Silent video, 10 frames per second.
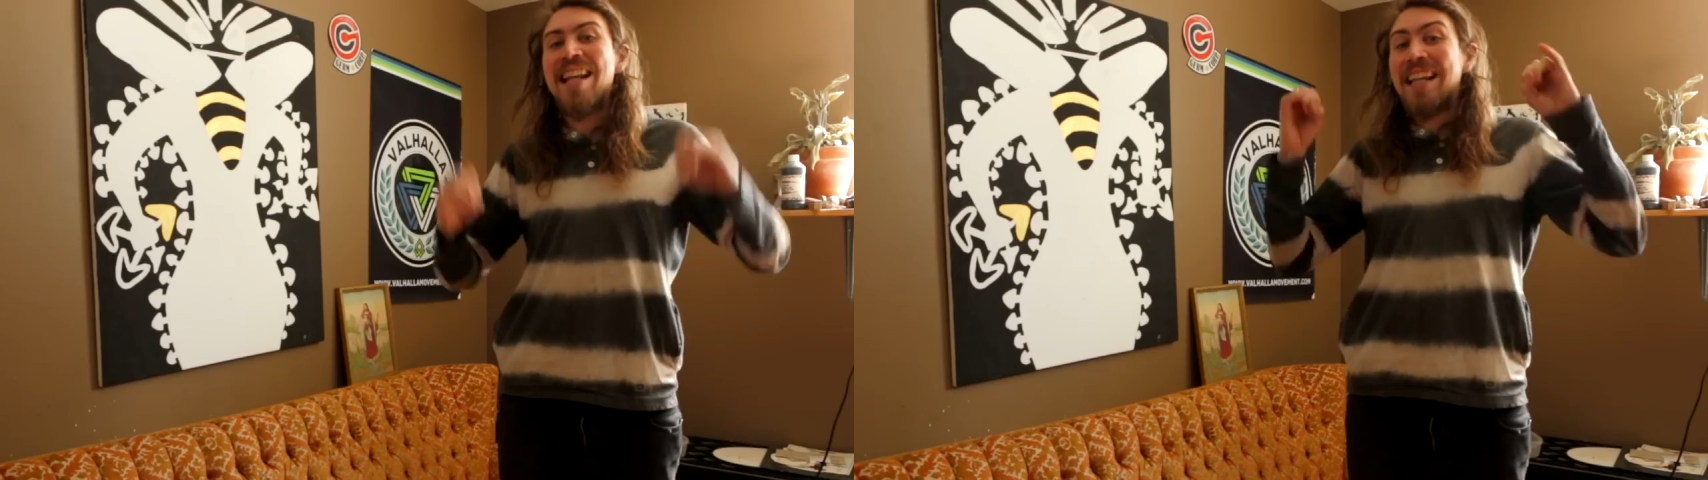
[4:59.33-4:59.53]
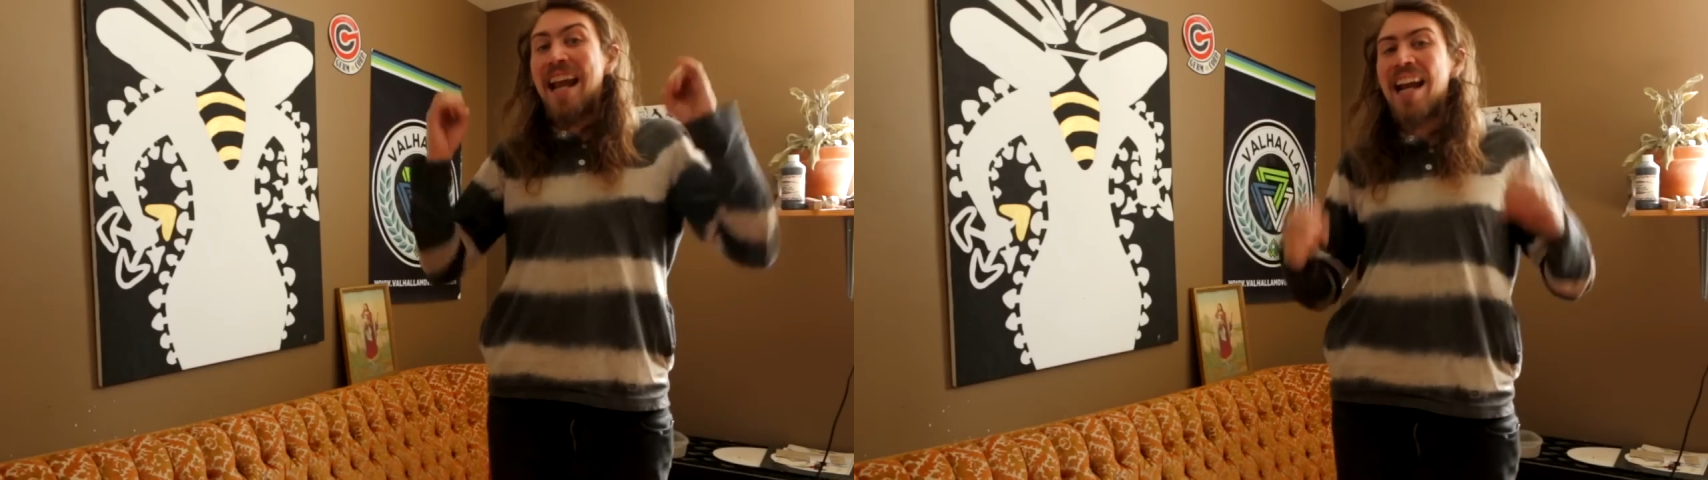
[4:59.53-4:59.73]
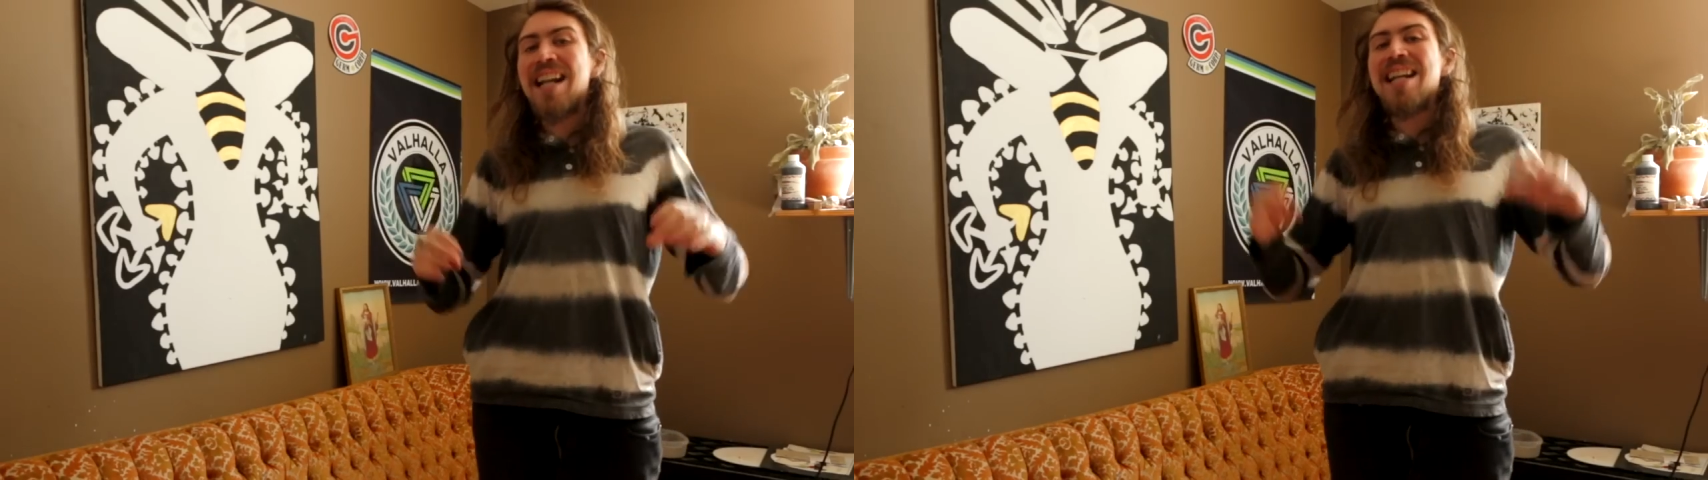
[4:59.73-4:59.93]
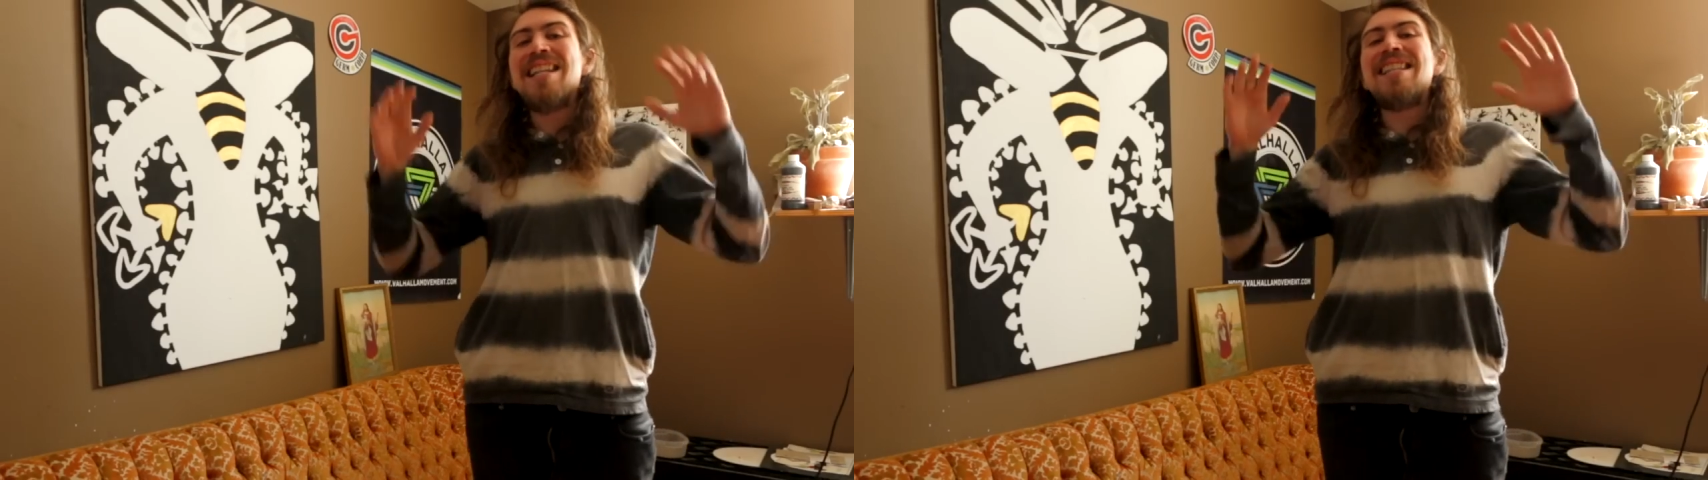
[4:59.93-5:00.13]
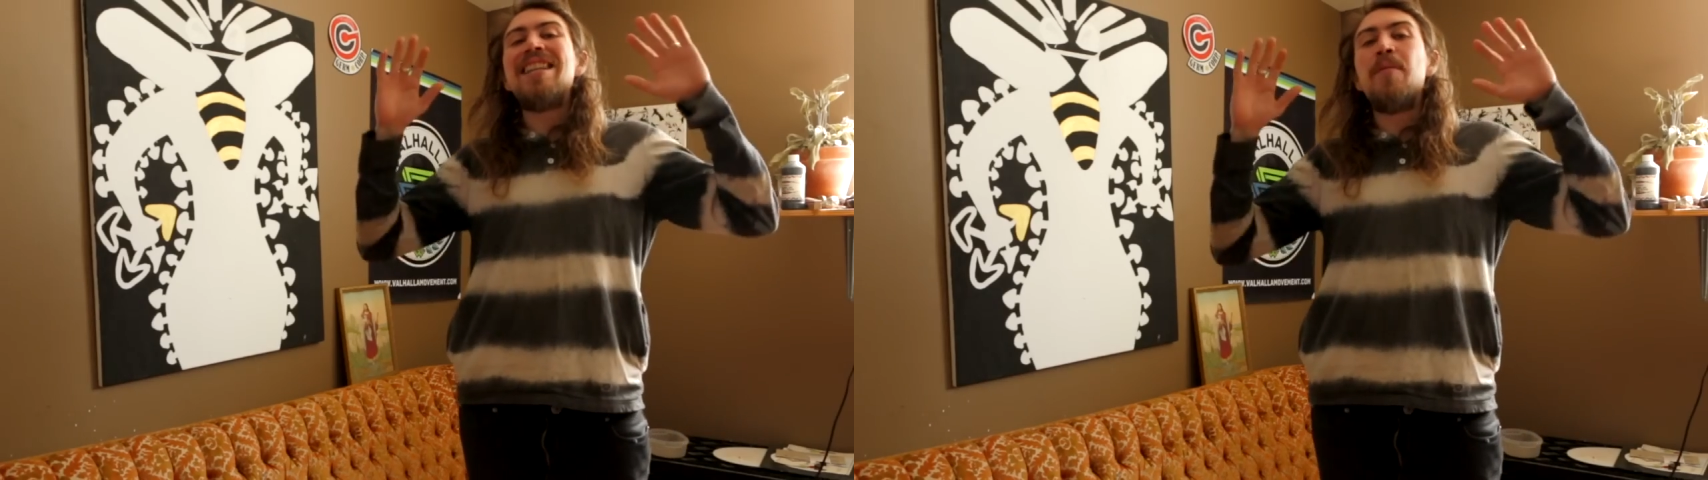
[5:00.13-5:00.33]
that Canada
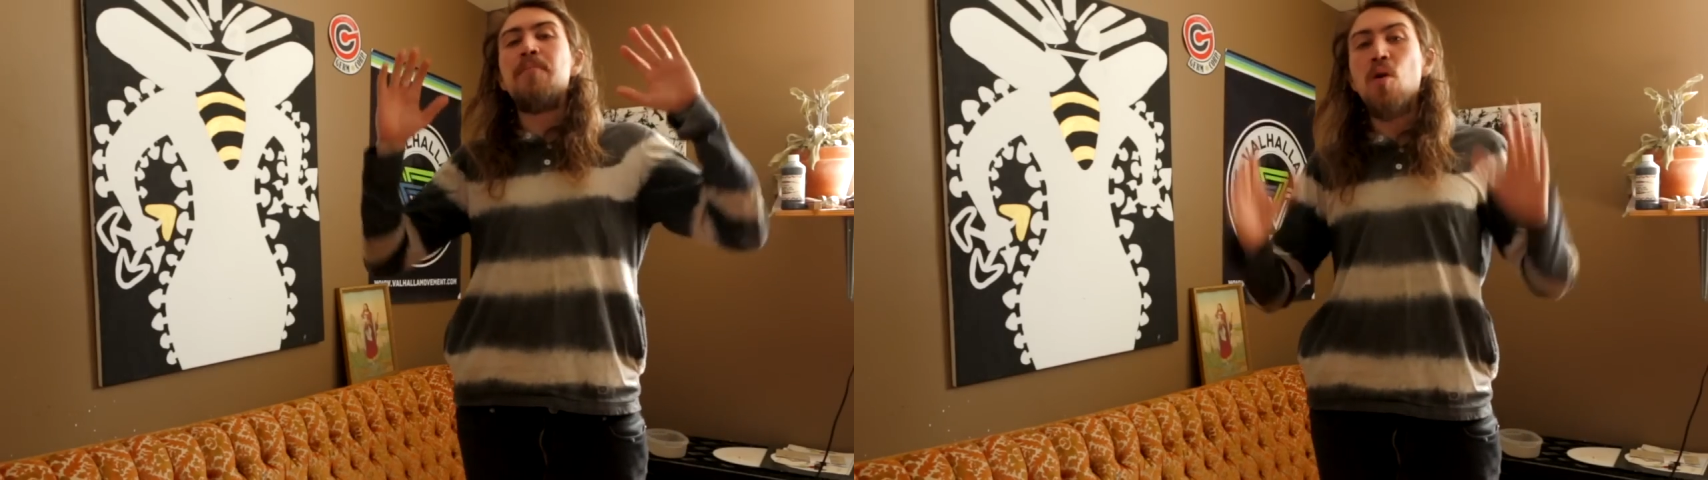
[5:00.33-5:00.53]
is in the